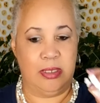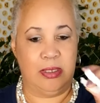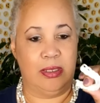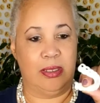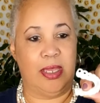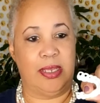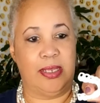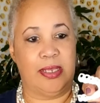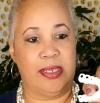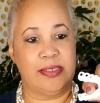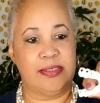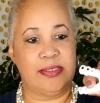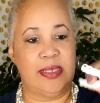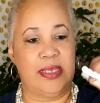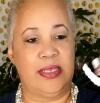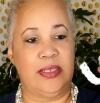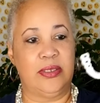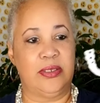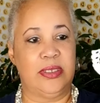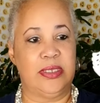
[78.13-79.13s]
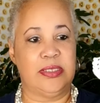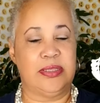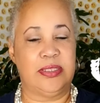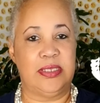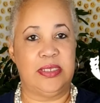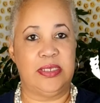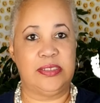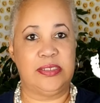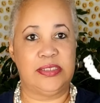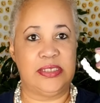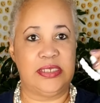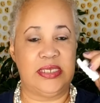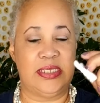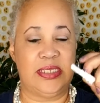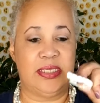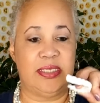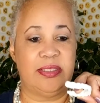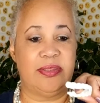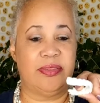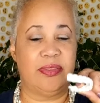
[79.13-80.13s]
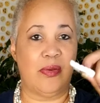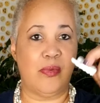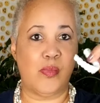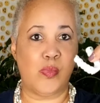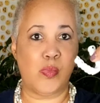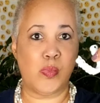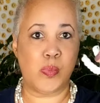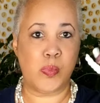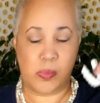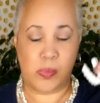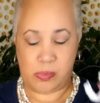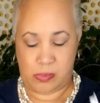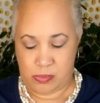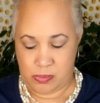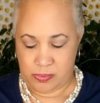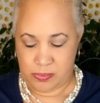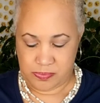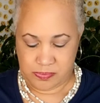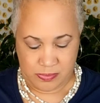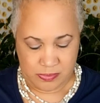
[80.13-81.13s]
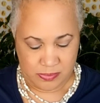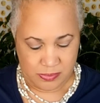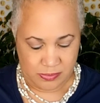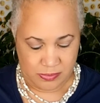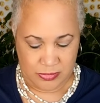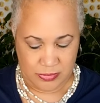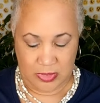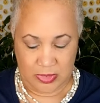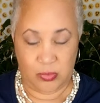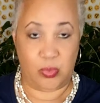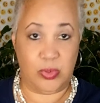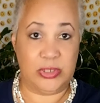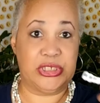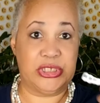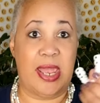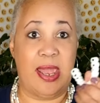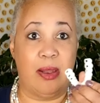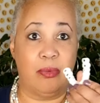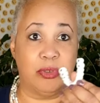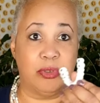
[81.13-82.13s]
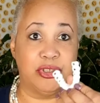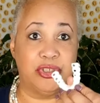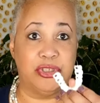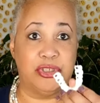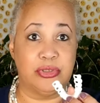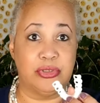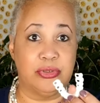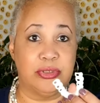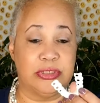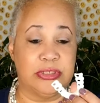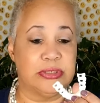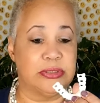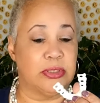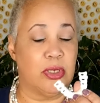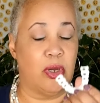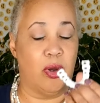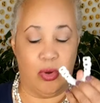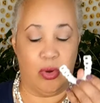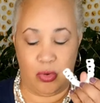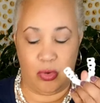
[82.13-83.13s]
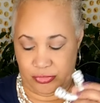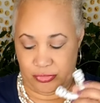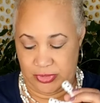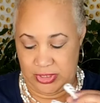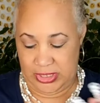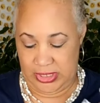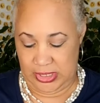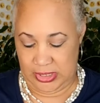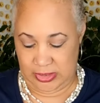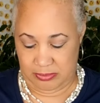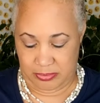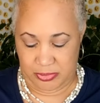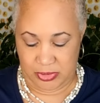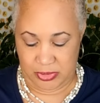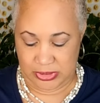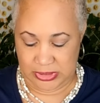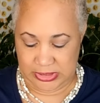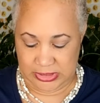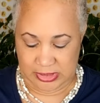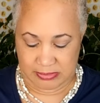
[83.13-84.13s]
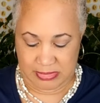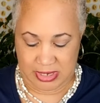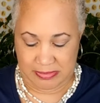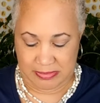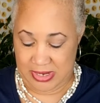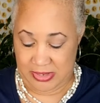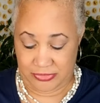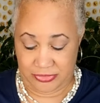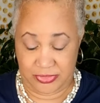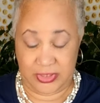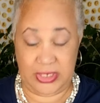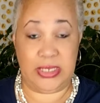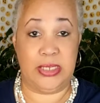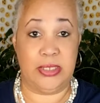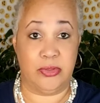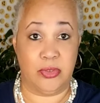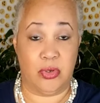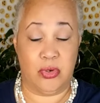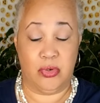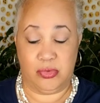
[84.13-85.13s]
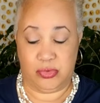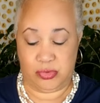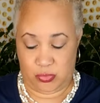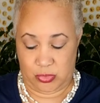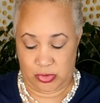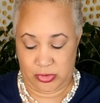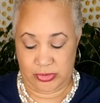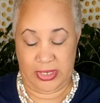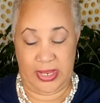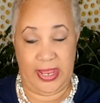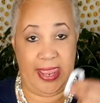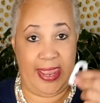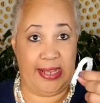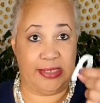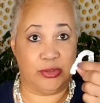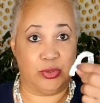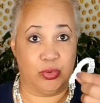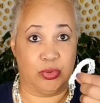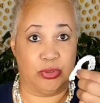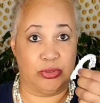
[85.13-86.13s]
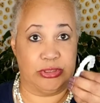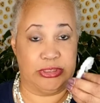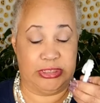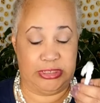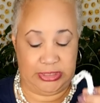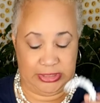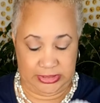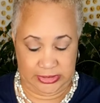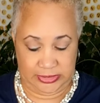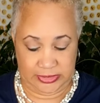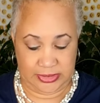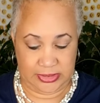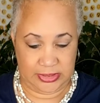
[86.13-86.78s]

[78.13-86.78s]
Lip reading: like I say, you get these teeth, which I was using the whole thing and putting it in my mouth thinking those were the actual teeth,